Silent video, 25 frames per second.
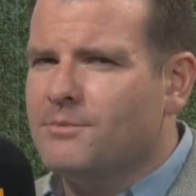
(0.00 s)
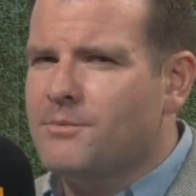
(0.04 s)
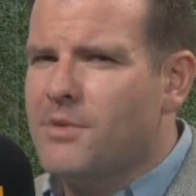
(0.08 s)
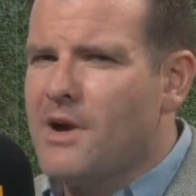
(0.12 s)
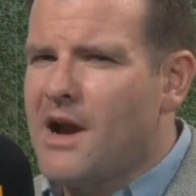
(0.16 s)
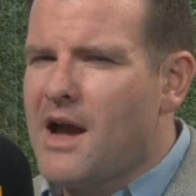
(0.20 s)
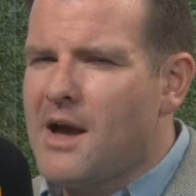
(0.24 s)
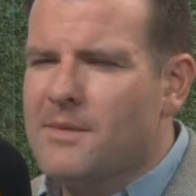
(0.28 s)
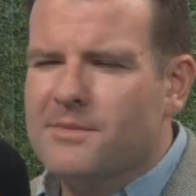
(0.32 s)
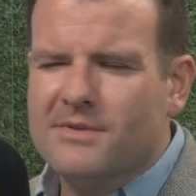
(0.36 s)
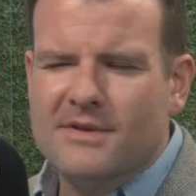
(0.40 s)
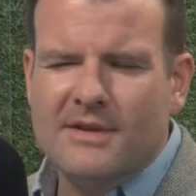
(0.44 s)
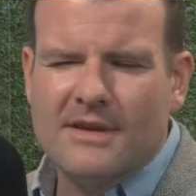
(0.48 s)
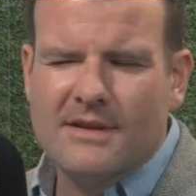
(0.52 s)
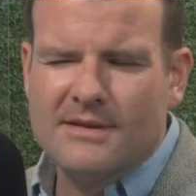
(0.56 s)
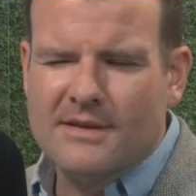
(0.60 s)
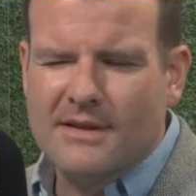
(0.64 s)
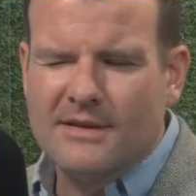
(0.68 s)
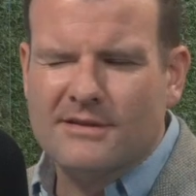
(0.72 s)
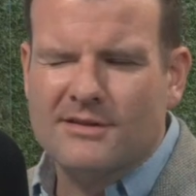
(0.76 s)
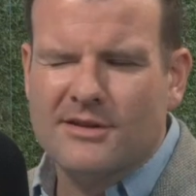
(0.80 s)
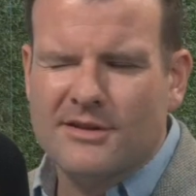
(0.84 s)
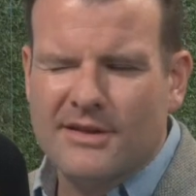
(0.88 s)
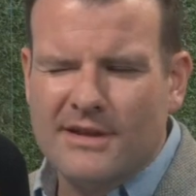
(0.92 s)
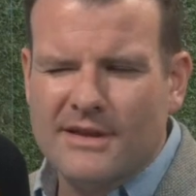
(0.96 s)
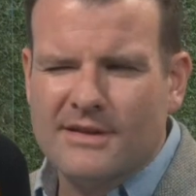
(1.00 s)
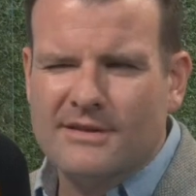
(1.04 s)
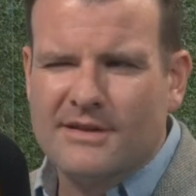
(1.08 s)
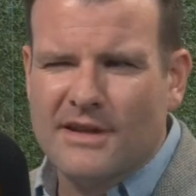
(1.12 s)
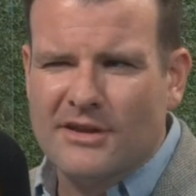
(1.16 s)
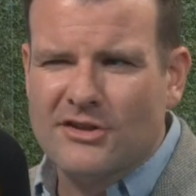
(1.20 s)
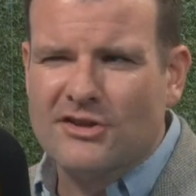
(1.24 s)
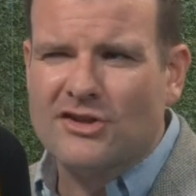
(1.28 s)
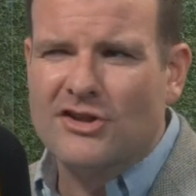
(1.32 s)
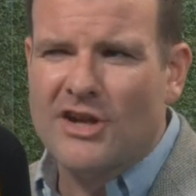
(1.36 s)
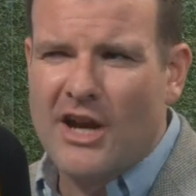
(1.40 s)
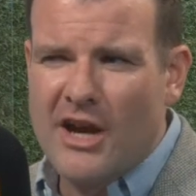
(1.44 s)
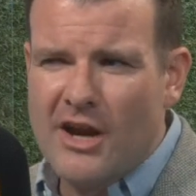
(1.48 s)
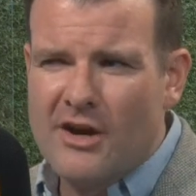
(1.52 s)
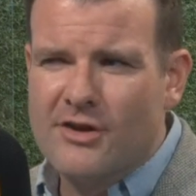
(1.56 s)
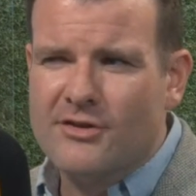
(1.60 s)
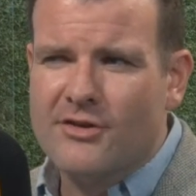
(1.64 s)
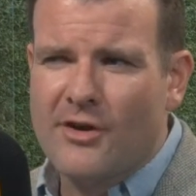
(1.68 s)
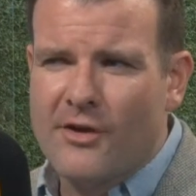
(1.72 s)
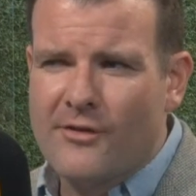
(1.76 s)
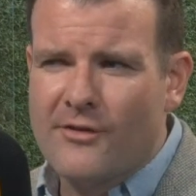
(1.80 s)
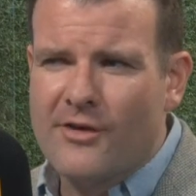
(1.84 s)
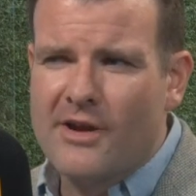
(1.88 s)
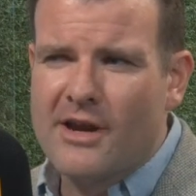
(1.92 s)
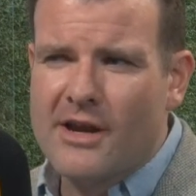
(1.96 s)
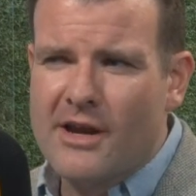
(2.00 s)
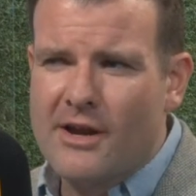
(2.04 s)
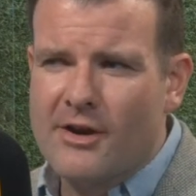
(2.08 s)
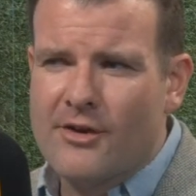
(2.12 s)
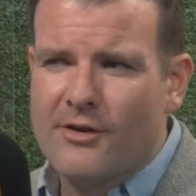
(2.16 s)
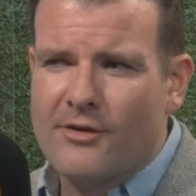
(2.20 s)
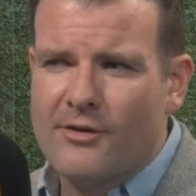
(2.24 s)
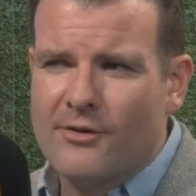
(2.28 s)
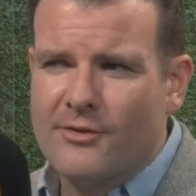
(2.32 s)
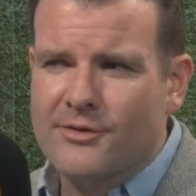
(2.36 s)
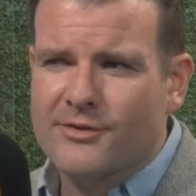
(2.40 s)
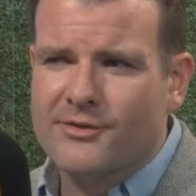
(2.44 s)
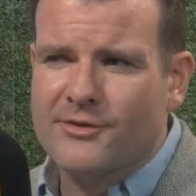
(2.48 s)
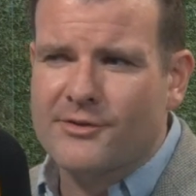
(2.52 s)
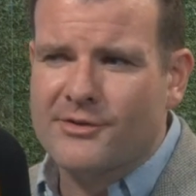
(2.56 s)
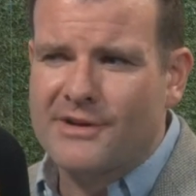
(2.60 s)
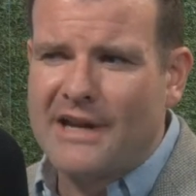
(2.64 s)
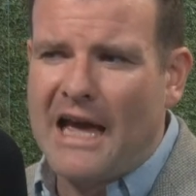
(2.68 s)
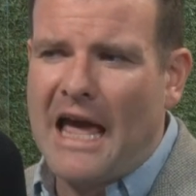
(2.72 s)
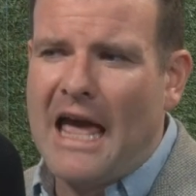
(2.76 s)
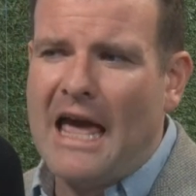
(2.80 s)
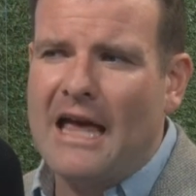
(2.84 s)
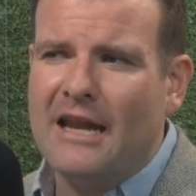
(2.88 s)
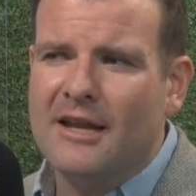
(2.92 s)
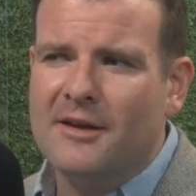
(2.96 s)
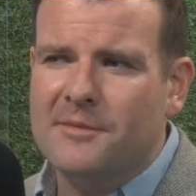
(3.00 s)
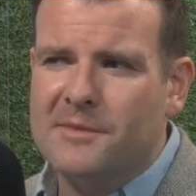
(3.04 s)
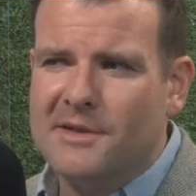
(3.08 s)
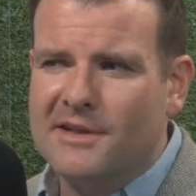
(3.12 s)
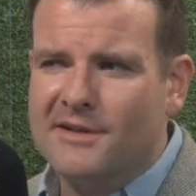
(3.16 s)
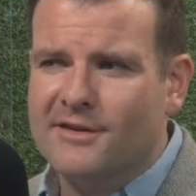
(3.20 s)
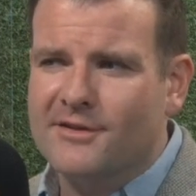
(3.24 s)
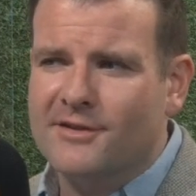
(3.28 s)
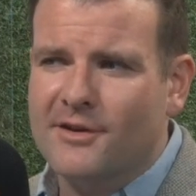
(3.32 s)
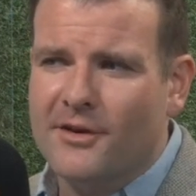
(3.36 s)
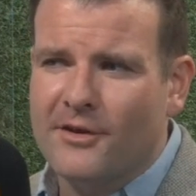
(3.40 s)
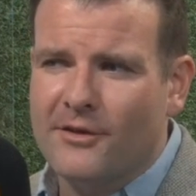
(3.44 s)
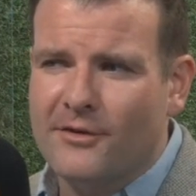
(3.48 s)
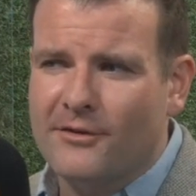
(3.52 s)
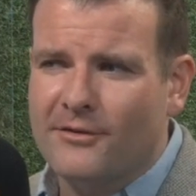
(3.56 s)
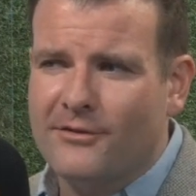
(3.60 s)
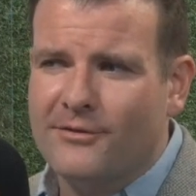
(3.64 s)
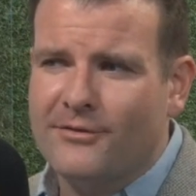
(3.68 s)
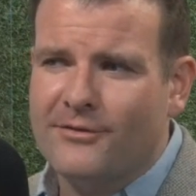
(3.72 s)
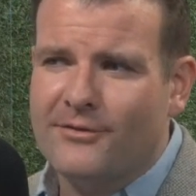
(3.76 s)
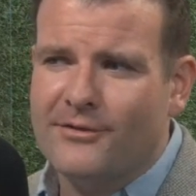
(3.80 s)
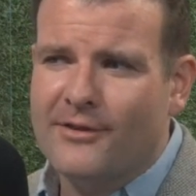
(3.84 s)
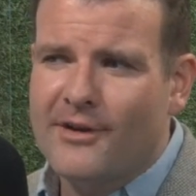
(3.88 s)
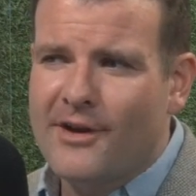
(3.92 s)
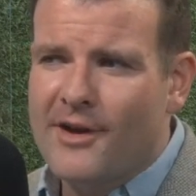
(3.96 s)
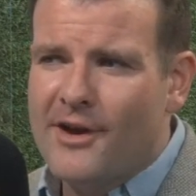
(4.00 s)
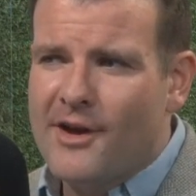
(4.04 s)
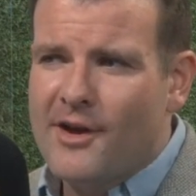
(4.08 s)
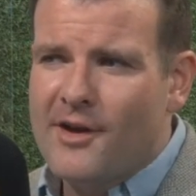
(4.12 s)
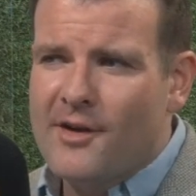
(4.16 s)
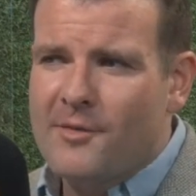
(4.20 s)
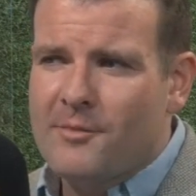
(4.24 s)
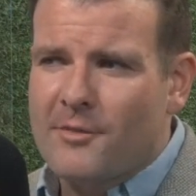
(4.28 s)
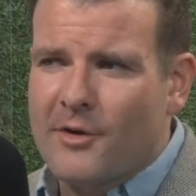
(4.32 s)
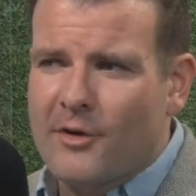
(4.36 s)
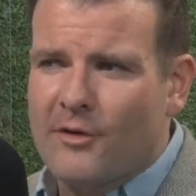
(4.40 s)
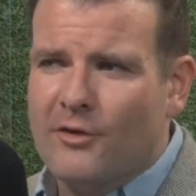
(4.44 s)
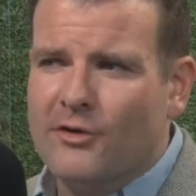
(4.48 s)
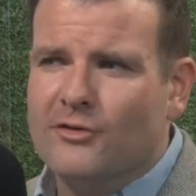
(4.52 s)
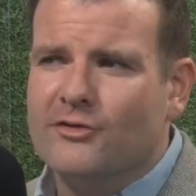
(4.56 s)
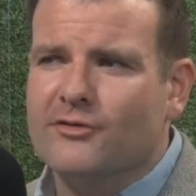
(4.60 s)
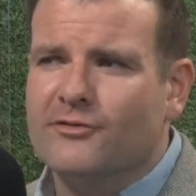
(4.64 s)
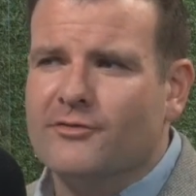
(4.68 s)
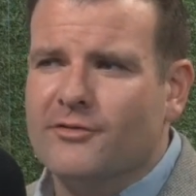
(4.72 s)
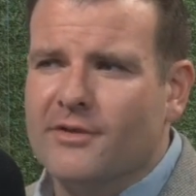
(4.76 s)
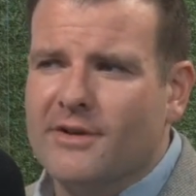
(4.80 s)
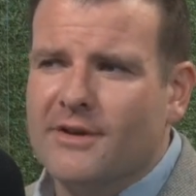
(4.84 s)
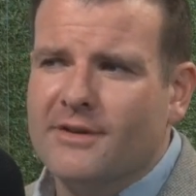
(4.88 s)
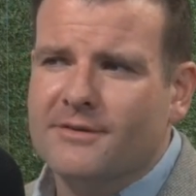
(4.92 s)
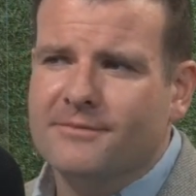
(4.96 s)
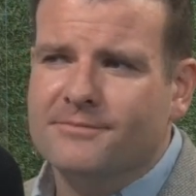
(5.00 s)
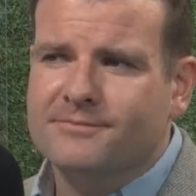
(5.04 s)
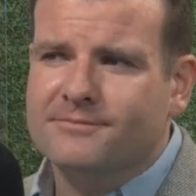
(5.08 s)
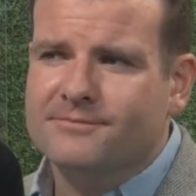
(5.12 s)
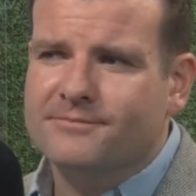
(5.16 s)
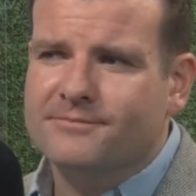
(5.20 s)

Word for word: Perhaps is it, do you think is that shared over here, or is there an element of begrudgery?